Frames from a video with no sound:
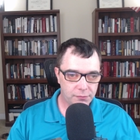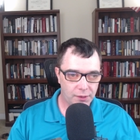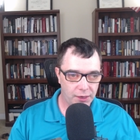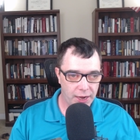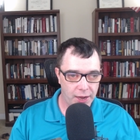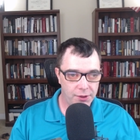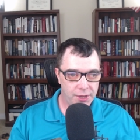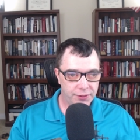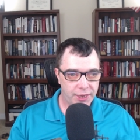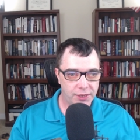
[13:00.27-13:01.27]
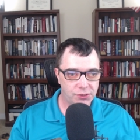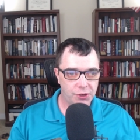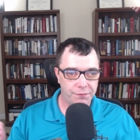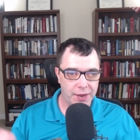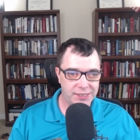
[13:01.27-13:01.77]
Now, the Council
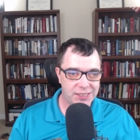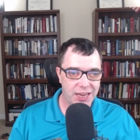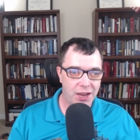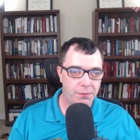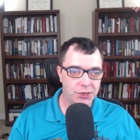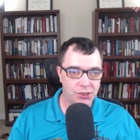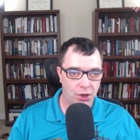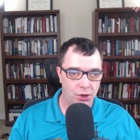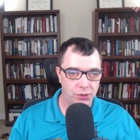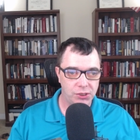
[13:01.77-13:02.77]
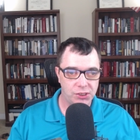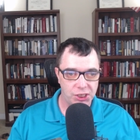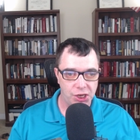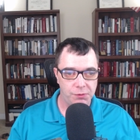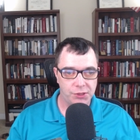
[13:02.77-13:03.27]
of Nicaea was called to
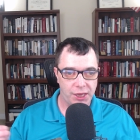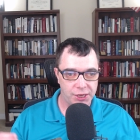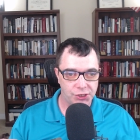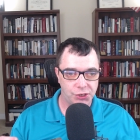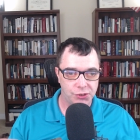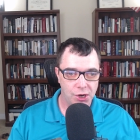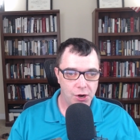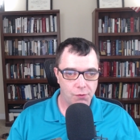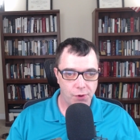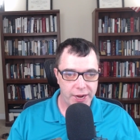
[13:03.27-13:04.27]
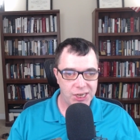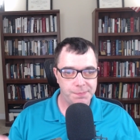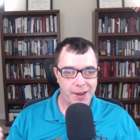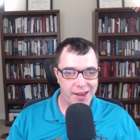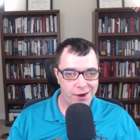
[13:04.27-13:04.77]
deal with the issues raised
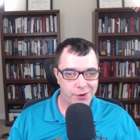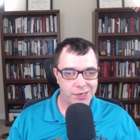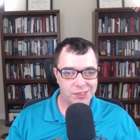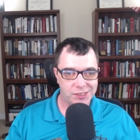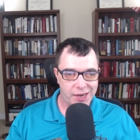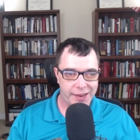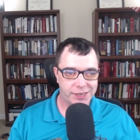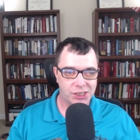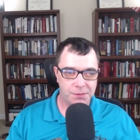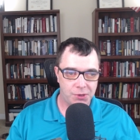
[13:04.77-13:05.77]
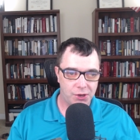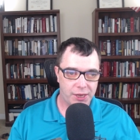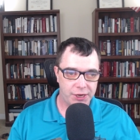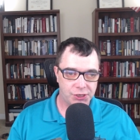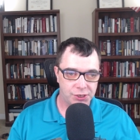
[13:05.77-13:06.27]
by Arius'
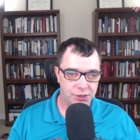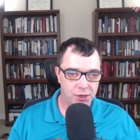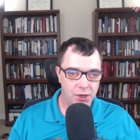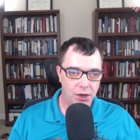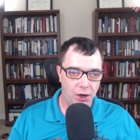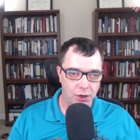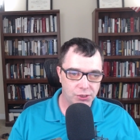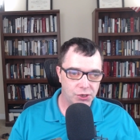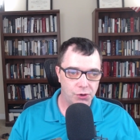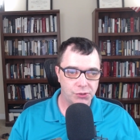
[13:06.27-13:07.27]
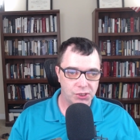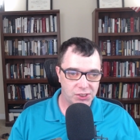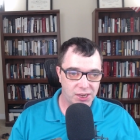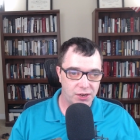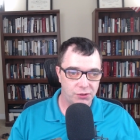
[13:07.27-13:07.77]
excommunication, also to
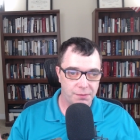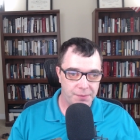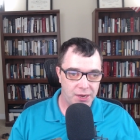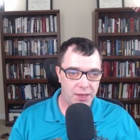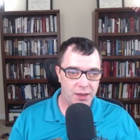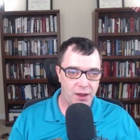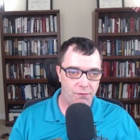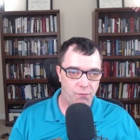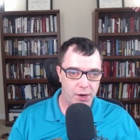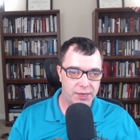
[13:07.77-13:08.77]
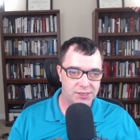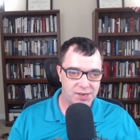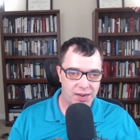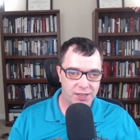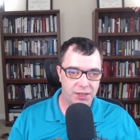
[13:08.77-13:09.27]
settle the meaning of what
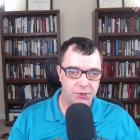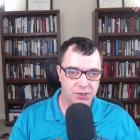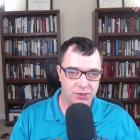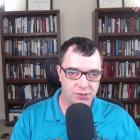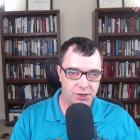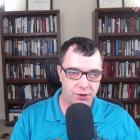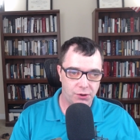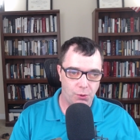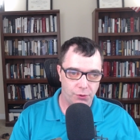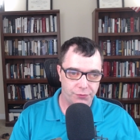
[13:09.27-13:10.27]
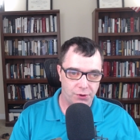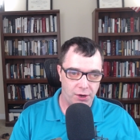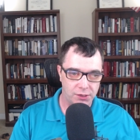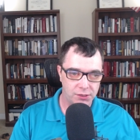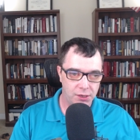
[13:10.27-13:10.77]
exactly was considered orthodox.